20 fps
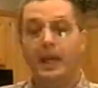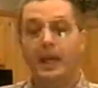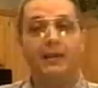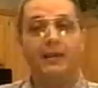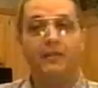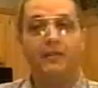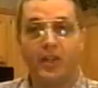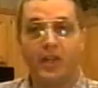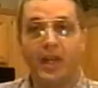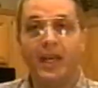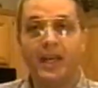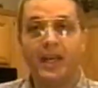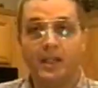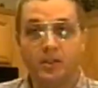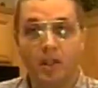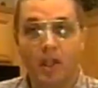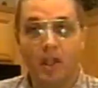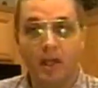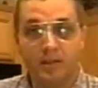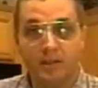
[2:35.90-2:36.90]
if your tank
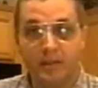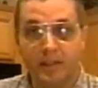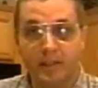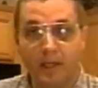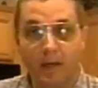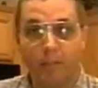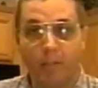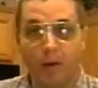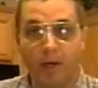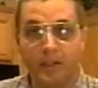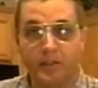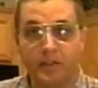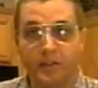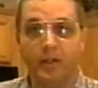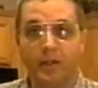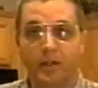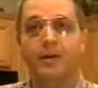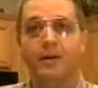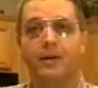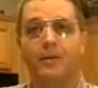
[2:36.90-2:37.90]
has lost its air
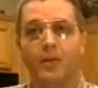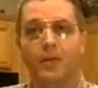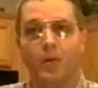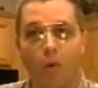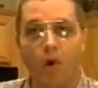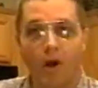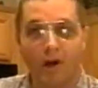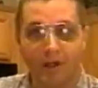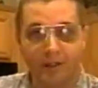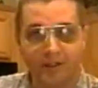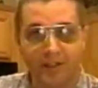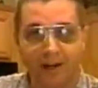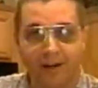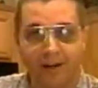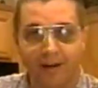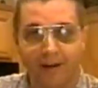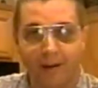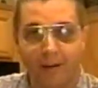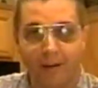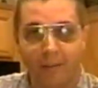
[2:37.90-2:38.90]
pressure, the water's
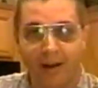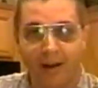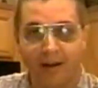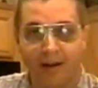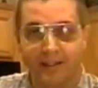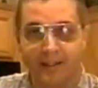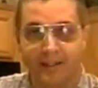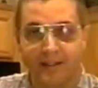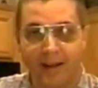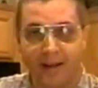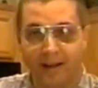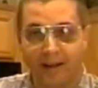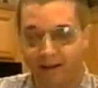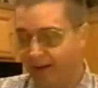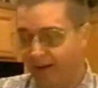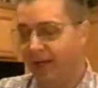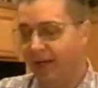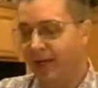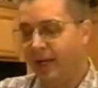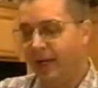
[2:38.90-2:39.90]
not going to come out of the tank.
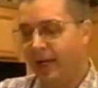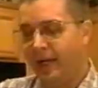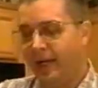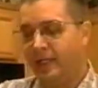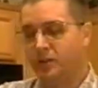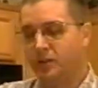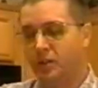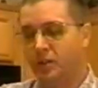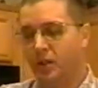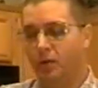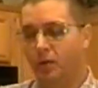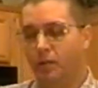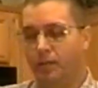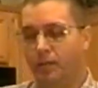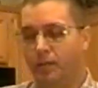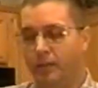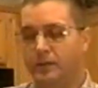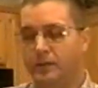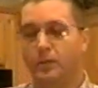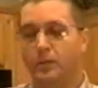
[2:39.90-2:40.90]
And so
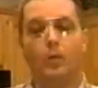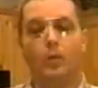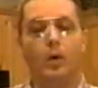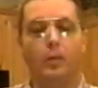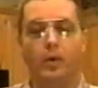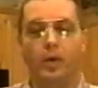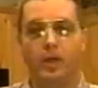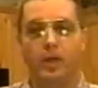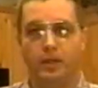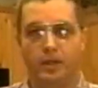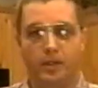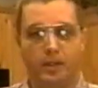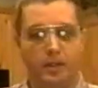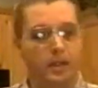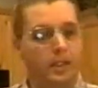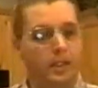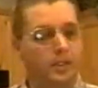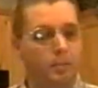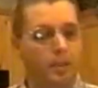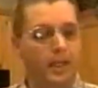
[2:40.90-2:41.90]
what we're going
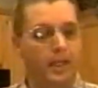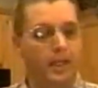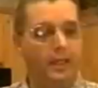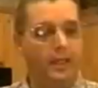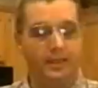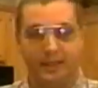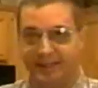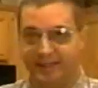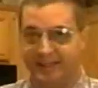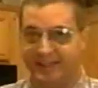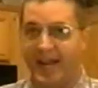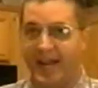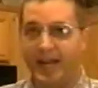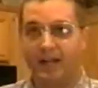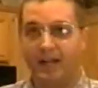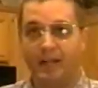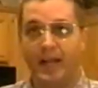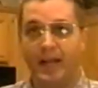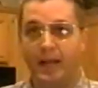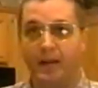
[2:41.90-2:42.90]
to explain is
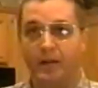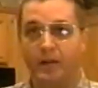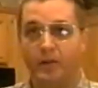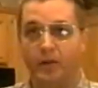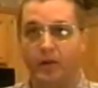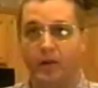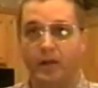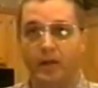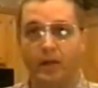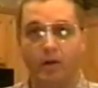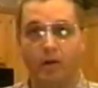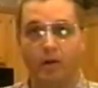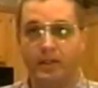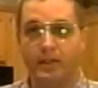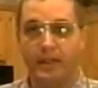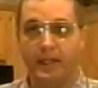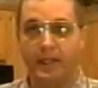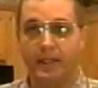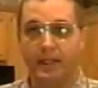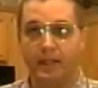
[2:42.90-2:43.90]
exactly how to do it, and
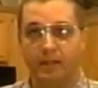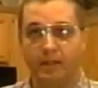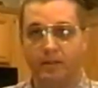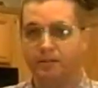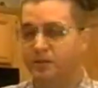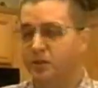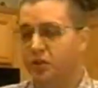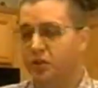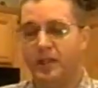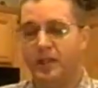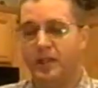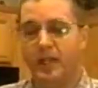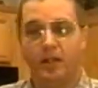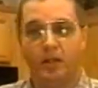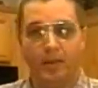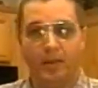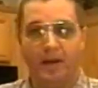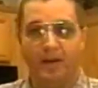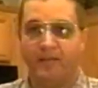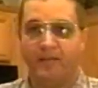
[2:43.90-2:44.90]
it should
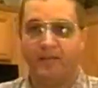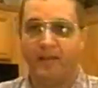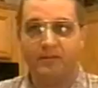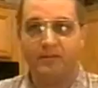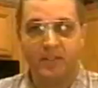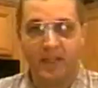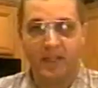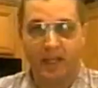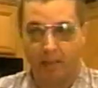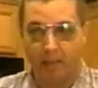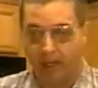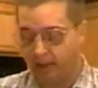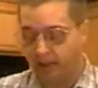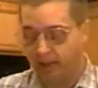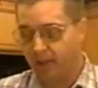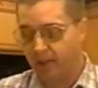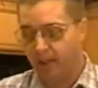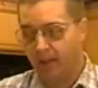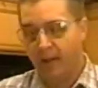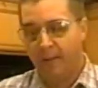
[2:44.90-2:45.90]
take you about 5-10
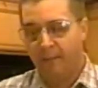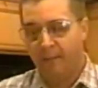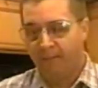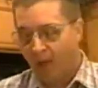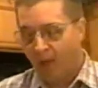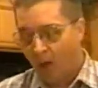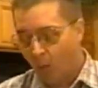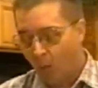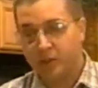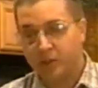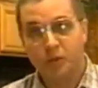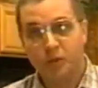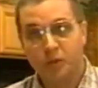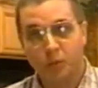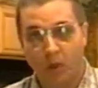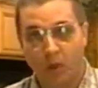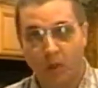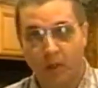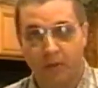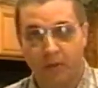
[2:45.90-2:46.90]
minutes. What you
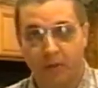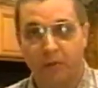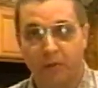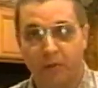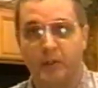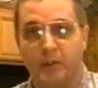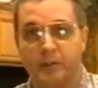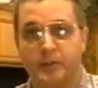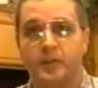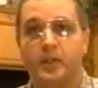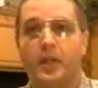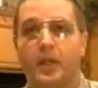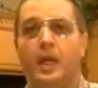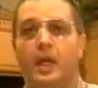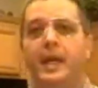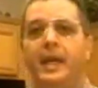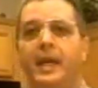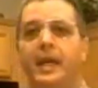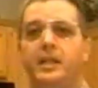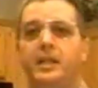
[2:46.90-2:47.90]
want to do first
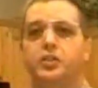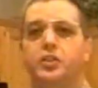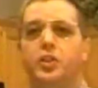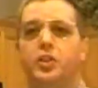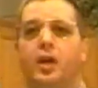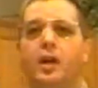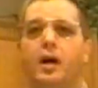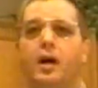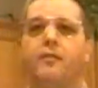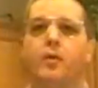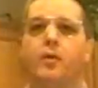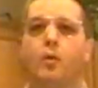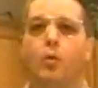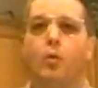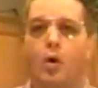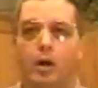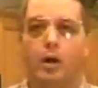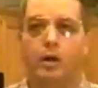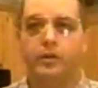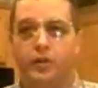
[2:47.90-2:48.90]
is shut off the
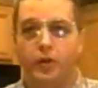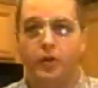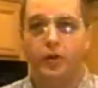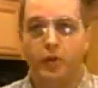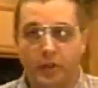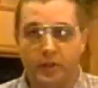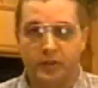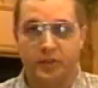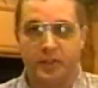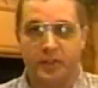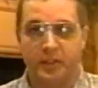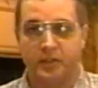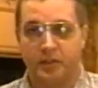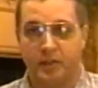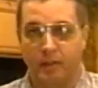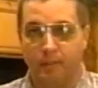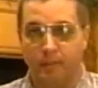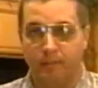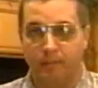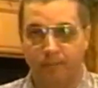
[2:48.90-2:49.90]
water to your
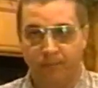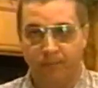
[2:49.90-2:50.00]
system